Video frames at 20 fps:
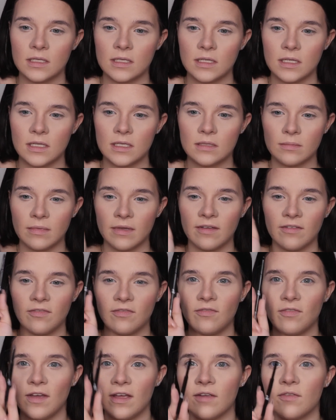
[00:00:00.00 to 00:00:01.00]
It's my
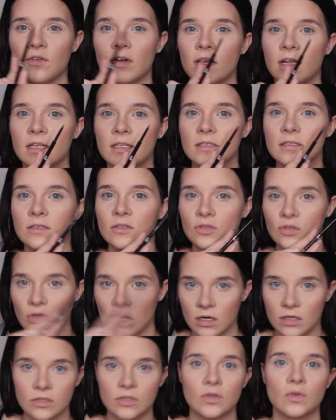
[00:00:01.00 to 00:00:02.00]
favorite
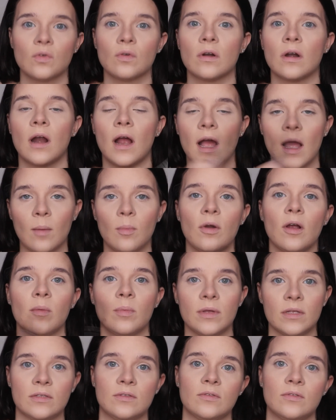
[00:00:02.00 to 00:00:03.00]
drugstore eyebrow
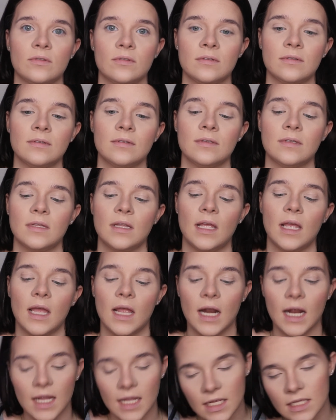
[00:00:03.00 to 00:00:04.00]
pencil,
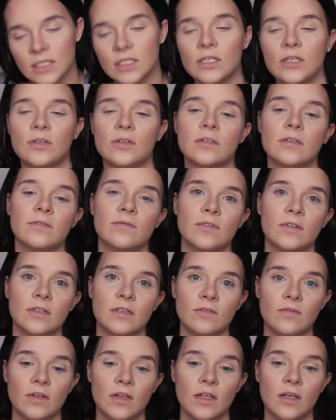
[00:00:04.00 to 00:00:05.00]
and I get to use it for
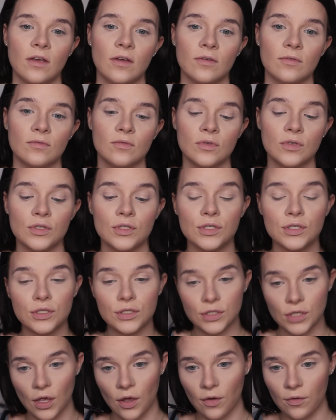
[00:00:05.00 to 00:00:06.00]
this video.
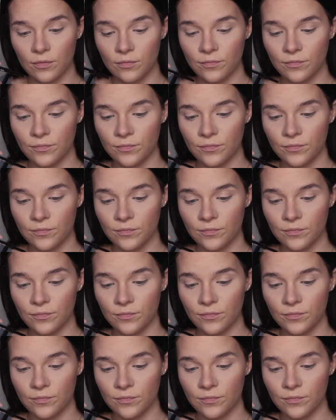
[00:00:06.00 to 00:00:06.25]
So